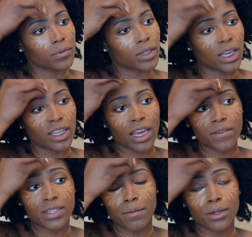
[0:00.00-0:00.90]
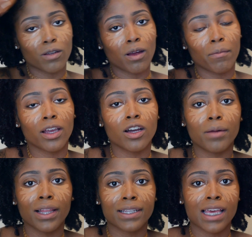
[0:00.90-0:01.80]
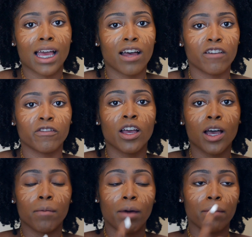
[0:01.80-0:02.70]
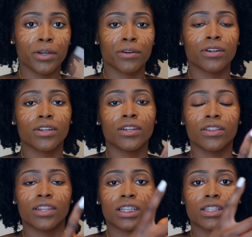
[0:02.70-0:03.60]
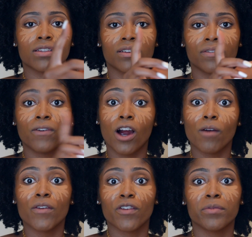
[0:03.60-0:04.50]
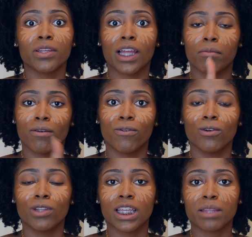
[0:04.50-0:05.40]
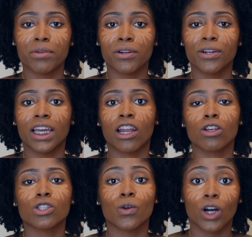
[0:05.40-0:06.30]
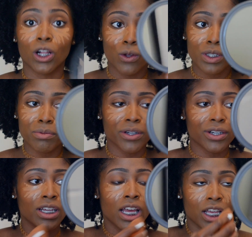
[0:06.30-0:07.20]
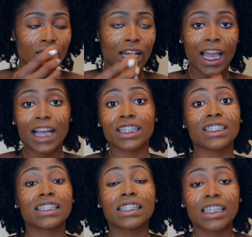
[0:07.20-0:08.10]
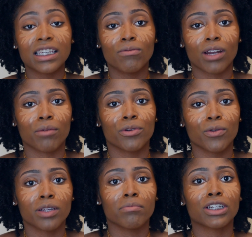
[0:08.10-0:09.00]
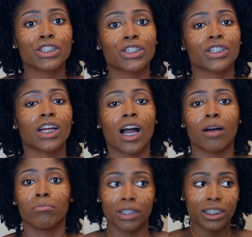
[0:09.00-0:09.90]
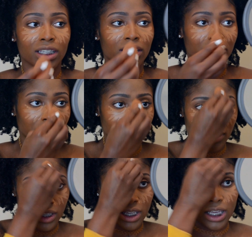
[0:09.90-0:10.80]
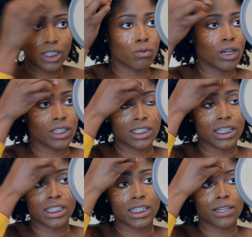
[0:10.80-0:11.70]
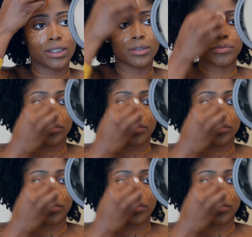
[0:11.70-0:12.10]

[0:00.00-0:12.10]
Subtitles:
And every time I do my makeup, I like to have my mirror that's far away from me, like my full length mirror, and also a close mirror, so I can actually see what I'm doing, make sure I'm blending as well as necessary.